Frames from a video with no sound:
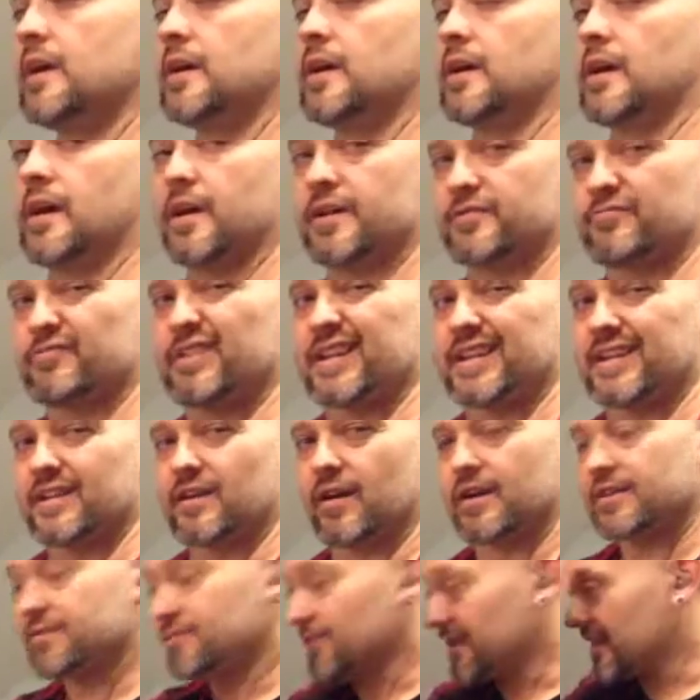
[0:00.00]
It's really
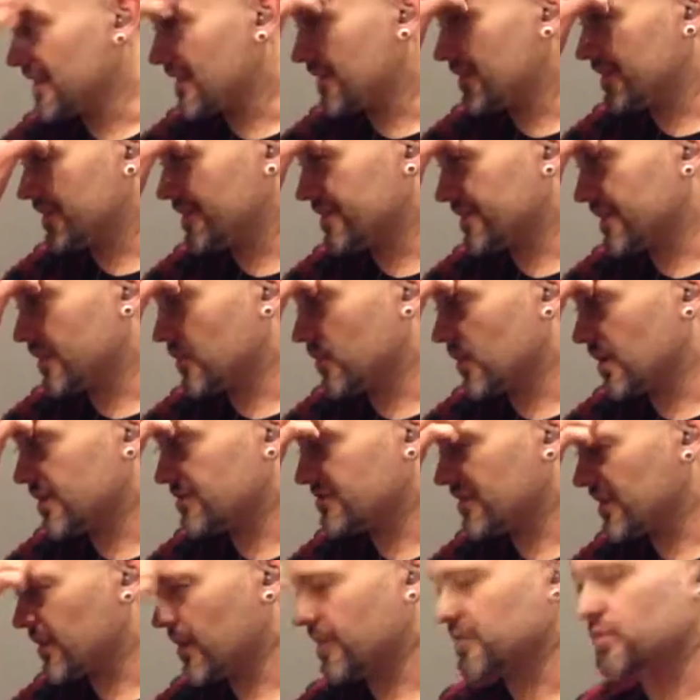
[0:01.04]
nice, really lovely feel, works
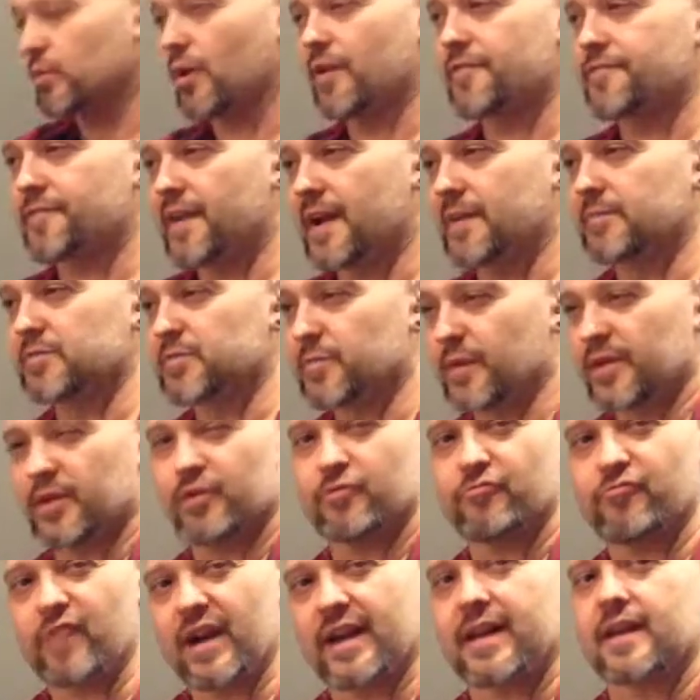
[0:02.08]
really well. It's quite famous, but you'll
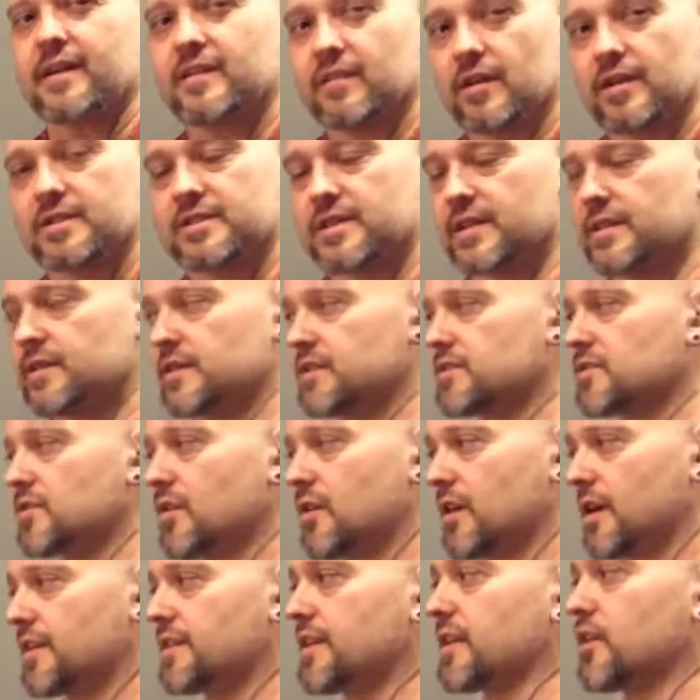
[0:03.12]
recognise it in the song. I
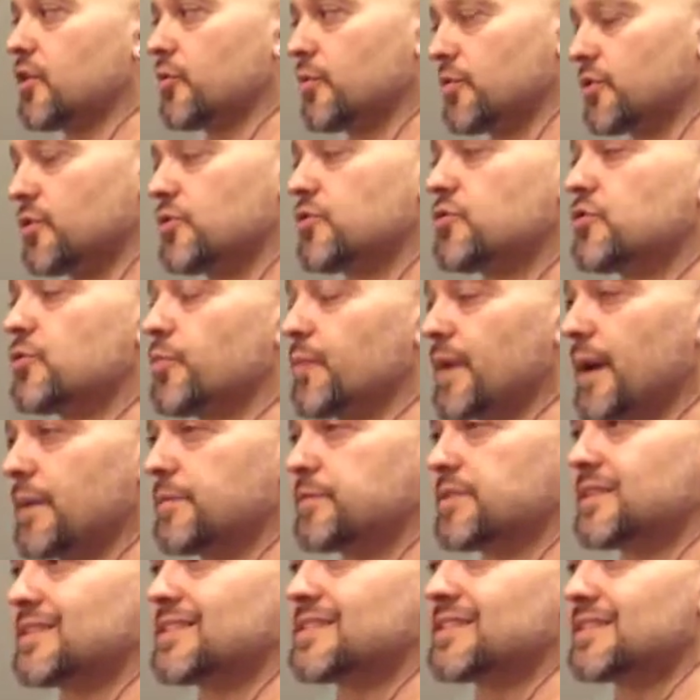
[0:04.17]
think you should be able to
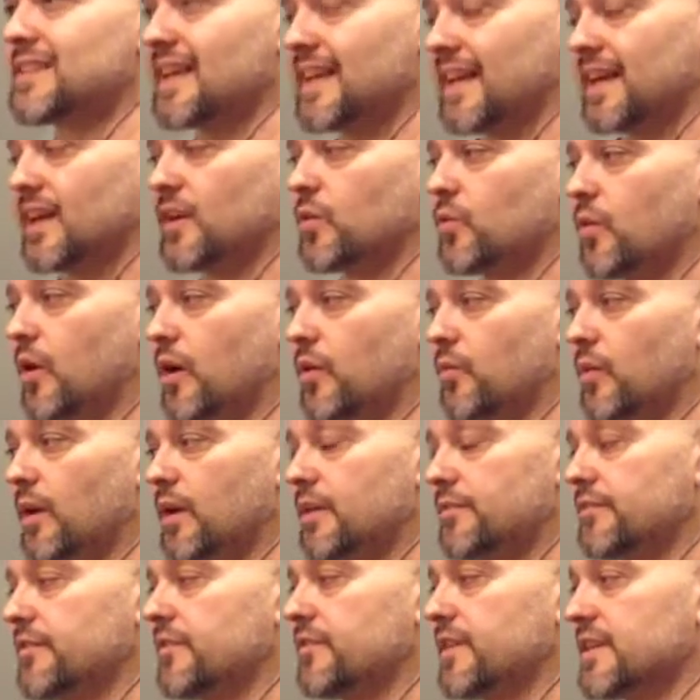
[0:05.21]
sing it quite well if
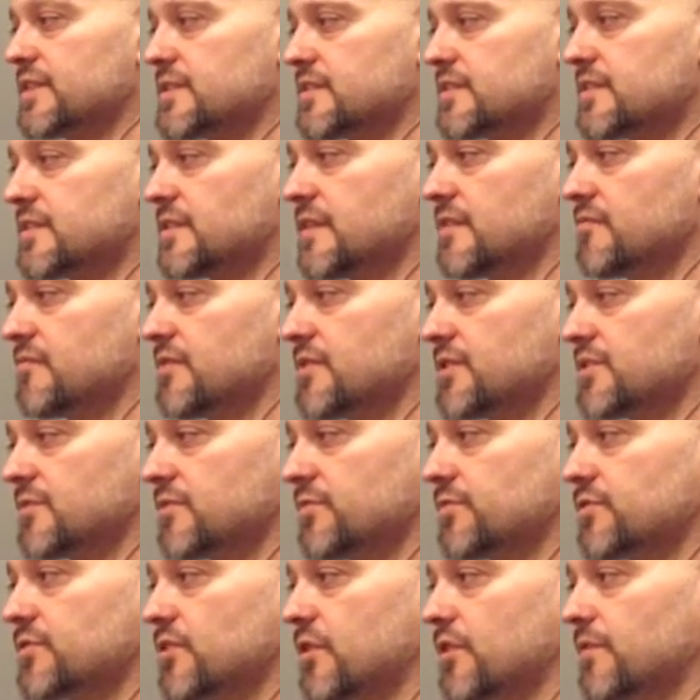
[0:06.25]
you've listened to the original
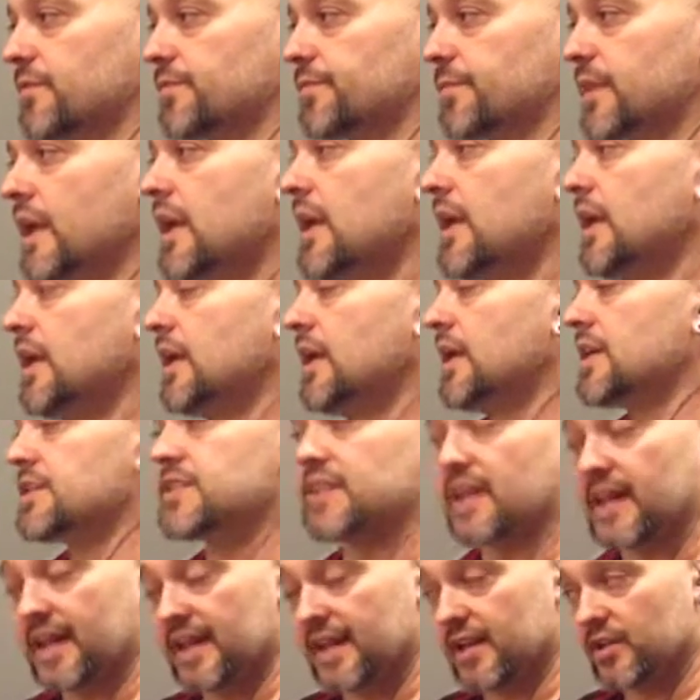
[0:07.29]
song. Sing
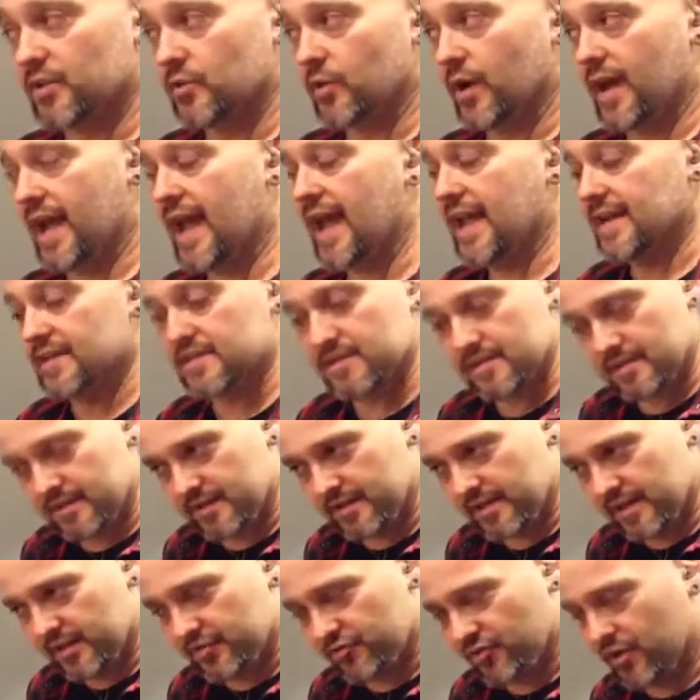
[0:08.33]
it in your head and
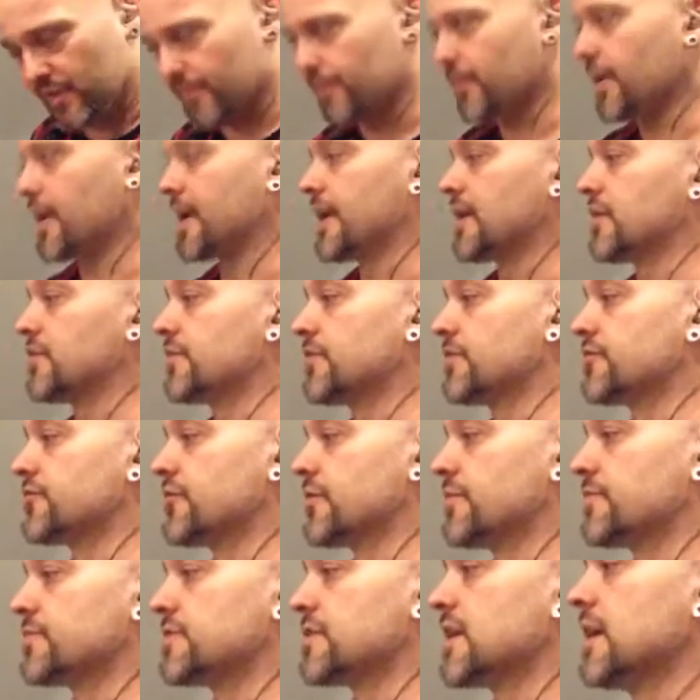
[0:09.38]
then try and play it on the
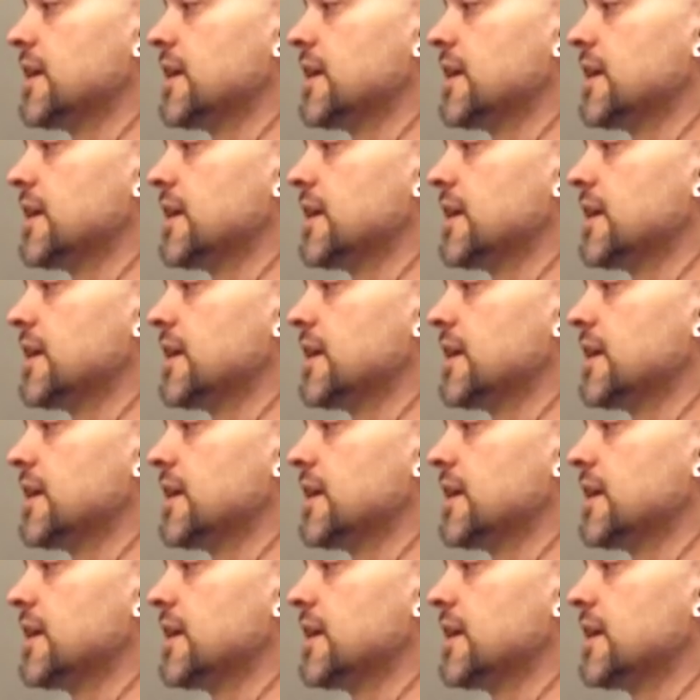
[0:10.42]
drums.